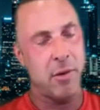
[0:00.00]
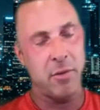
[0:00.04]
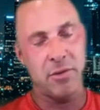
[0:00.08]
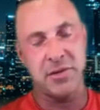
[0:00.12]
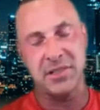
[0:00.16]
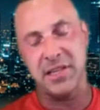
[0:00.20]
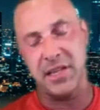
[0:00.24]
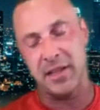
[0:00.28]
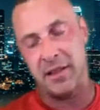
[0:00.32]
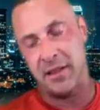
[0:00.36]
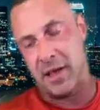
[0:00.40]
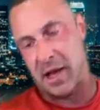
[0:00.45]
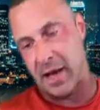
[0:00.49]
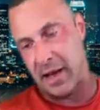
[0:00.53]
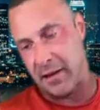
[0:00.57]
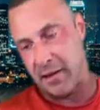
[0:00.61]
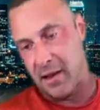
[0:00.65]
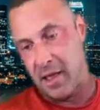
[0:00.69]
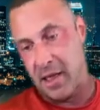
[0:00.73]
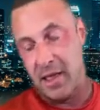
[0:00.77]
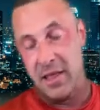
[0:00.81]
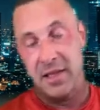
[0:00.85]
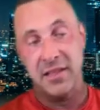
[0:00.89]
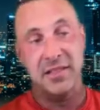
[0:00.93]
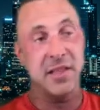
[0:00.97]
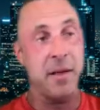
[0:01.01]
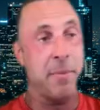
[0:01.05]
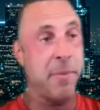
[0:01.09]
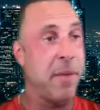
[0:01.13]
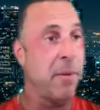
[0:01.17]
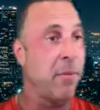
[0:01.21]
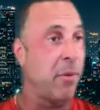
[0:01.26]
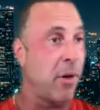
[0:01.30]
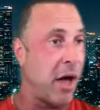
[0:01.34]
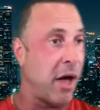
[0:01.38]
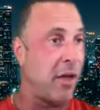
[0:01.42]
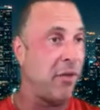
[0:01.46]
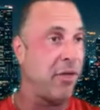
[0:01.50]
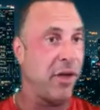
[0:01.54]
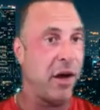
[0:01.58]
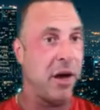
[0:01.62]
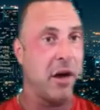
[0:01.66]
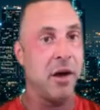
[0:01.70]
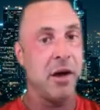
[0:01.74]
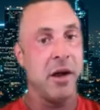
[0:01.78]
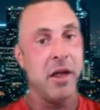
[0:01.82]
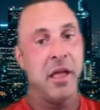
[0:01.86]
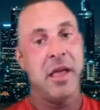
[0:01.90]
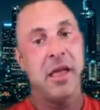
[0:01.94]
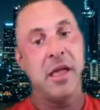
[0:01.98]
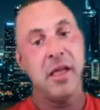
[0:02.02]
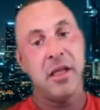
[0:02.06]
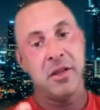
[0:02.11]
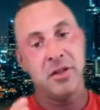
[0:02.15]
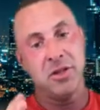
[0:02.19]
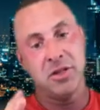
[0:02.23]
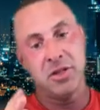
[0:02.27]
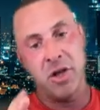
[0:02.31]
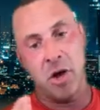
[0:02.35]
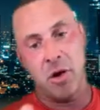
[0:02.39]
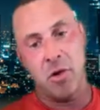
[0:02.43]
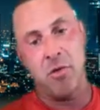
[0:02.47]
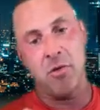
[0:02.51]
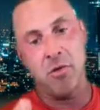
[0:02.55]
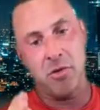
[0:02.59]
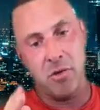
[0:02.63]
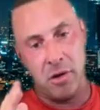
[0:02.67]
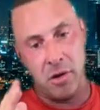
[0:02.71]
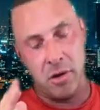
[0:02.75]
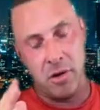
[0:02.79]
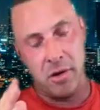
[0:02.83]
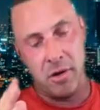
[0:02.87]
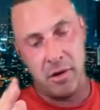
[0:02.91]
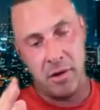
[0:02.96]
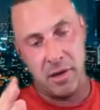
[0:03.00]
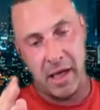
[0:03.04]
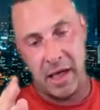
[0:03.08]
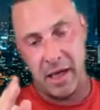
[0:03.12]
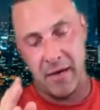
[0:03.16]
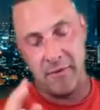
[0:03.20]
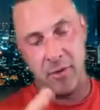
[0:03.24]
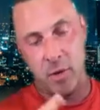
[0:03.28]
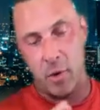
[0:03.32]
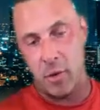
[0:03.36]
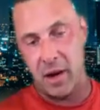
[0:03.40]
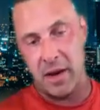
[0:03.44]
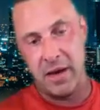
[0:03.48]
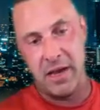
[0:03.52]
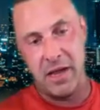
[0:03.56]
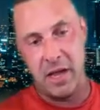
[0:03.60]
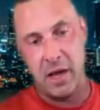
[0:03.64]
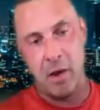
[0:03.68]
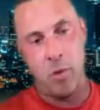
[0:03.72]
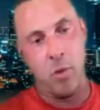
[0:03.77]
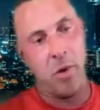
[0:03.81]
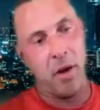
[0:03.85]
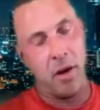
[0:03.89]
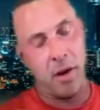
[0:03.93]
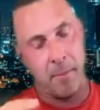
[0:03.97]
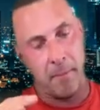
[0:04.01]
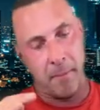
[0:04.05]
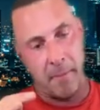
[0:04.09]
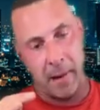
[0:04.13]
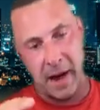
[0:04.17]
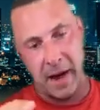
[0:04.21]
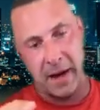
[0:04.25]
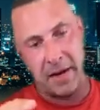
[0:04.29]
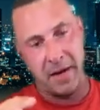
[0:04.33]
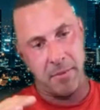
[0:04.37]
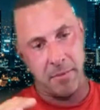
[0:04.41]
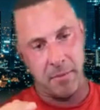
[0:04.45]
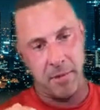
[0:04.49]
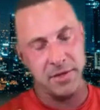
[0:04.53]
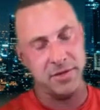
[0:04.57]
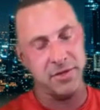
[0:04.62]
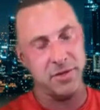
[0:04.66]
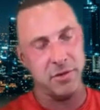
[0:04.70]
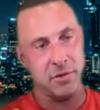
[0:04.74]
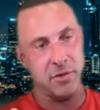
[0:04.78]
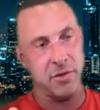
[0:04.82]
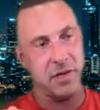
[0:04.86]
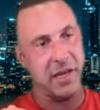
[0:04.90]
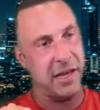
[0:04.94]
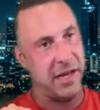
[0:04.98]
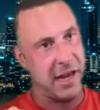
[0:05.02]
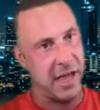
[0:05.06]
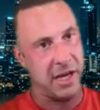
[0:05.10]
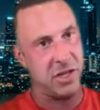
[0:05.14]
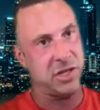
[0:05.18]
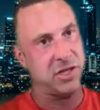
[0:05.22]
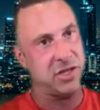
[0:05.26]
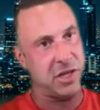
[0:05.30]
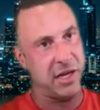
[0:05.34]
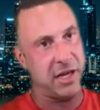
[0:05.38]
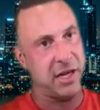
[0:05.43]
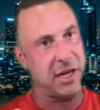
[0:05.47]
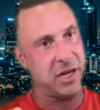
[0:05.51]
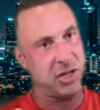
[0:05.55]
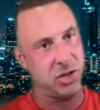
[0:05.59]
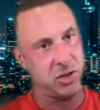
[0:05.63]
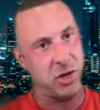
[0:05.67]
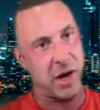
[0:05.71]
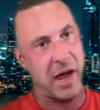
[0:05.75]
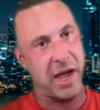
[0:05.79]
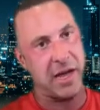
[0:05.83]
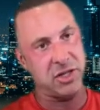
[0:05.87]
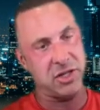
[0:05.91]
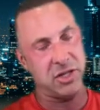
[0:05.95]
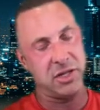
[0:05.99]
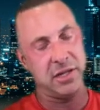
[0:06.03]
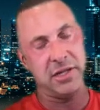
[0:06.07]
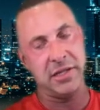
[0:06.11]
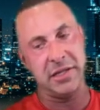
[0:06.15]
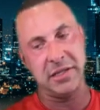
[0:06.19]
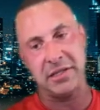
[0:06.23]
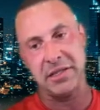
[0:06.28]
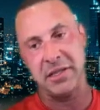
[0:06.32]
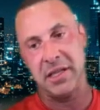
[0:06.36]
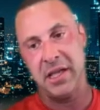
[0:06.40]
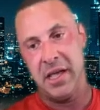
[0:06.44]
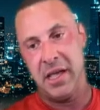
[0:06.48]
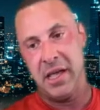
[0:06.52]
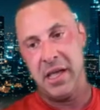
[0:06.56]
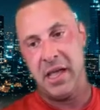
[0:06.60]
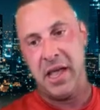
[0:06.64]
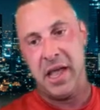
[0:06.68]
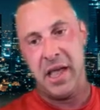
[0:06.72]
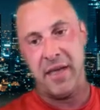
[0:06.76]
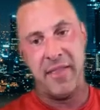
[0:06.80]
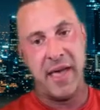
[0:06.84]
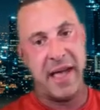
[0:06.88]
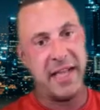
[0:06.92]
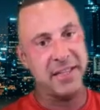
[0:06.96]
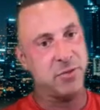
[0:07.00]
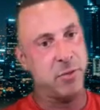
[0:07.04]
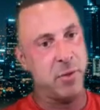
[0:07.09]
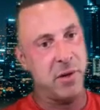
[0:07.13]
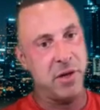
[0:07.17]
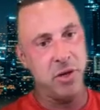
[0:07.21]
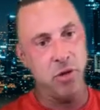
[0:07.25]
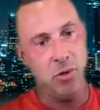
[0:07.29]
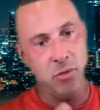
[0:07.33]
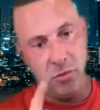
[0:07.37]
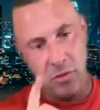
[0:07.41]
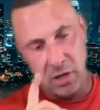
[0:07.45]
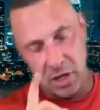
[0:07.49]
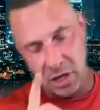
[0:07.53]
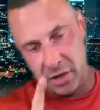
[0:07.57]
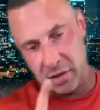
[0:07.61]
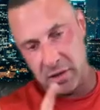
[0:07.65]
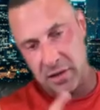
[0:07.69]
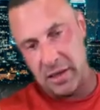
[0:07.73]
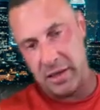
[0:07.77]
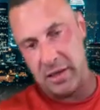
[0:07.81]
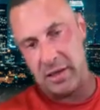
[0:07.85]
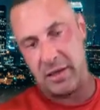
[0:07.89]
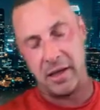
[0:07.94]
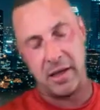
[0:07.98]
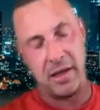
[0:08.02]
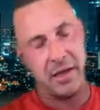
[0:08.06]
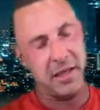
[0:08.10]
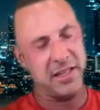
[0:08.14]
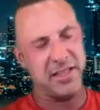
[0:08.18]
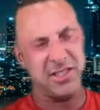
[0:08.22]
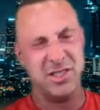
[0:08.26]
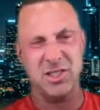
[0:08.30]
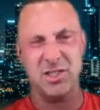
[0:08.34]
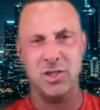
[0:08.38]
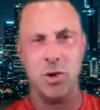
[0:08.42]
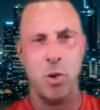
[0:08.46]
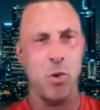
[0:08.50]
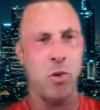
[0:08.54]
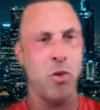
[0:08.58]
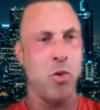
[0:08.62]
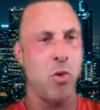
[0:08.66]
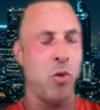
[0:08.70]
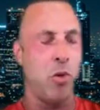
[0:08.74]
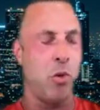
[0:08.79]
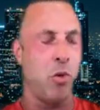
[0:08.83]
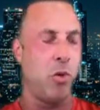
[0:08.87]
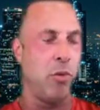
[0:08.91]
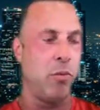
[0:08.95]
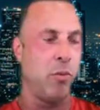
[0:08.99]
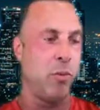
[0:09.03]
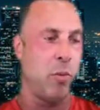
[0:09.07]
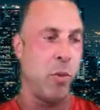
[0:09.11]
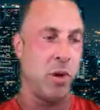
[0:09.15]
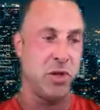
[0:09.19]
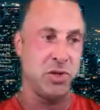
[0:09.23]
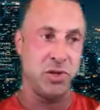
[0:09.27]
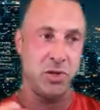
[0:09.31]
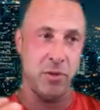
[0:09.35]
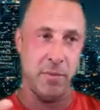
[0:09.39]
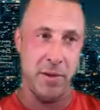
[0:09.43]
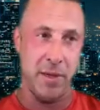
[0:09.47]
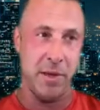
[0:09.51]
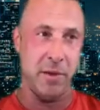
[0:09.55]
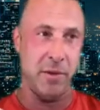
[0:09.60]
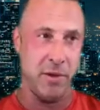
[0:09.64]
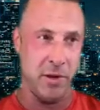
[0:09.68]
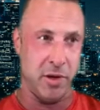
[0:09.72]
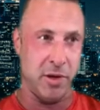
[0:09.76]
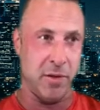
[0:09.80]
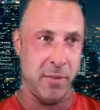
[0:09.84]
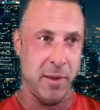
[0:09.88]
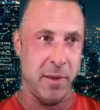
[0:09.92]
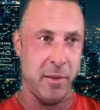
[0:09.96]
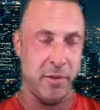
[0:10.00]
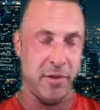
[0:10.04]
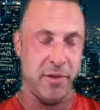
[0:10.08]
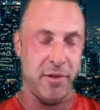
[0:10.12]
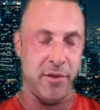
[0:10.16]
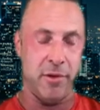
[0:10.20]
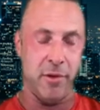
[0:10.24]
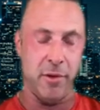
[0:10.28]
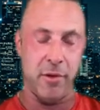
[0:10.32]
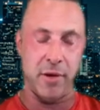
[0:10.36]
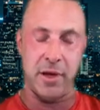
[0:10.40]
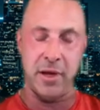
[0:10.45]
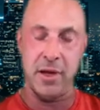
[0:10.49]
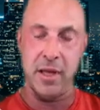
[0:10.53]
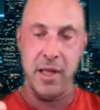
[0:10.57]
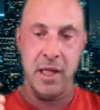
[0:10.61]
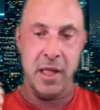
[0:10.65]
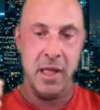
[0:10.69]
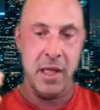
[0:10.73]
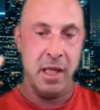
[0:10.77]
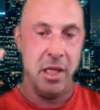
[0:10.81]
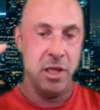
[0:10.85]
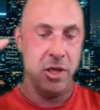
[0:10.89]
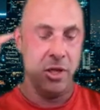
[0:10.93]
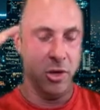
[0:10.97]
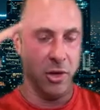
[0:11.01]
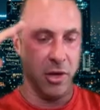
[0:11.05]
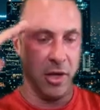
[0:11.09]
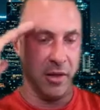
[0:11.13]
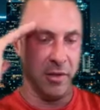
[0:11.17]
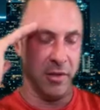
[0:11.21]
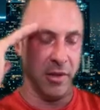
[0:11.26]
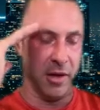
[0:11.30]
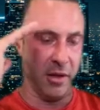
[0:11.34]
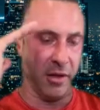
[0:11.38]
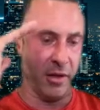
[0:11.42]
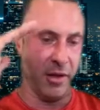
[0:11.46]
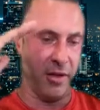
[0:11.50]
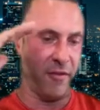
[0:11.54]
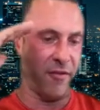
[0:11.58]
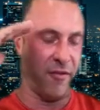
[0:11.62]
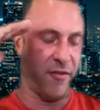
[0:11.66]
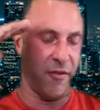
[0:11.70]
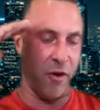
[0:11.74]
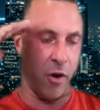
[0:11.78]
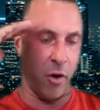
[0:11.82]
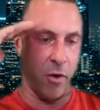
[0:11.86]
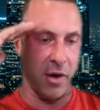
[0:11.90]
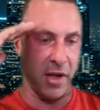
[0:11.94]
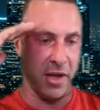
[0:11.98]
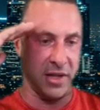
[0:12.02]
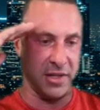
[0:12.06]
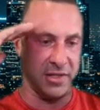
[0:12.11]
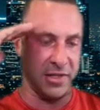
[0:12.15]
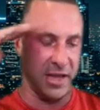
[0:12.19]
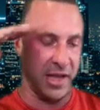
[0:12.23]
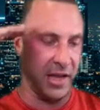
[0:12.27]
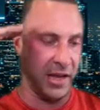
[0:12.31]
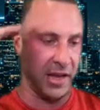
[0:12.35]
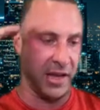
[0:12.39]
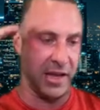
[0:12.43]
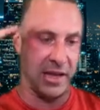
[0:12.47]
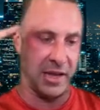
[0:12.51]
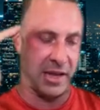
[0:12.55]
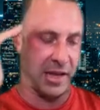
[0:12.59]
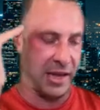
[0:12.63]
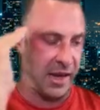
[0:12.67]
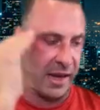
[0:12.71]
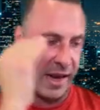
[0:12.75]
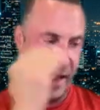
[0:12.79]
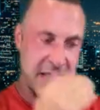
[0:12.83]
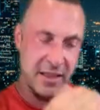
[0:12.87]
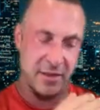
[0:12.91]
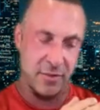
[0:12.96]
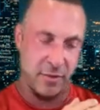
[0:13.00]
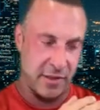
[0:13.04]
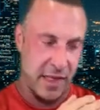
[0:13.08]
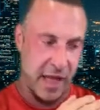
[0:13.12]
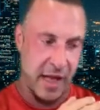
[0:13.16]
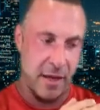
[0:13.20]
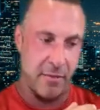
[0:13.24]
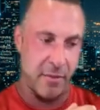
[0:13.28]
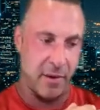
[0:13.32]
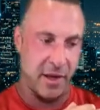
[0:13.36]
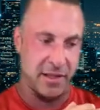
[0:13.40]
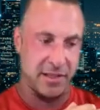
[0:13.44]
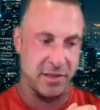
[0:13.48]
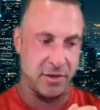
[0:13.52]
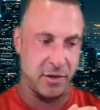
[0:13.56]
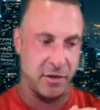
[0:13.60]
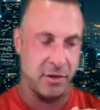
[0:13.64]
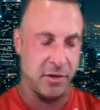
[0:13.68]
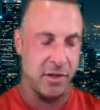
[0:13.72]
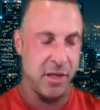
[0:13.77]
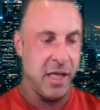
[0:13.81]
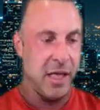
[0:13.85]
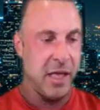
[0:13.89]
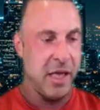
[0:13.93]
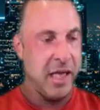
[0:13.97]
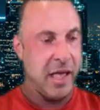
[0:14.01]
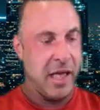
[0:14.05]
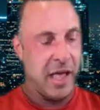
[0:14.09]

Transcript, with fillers: I won't say a lot. Some people out there don't. They have no idea what a mind to muscle connection and contraction is and that's when you literally it's so cool once you be able, you can be able to do it you can literally focus and connect with that muscle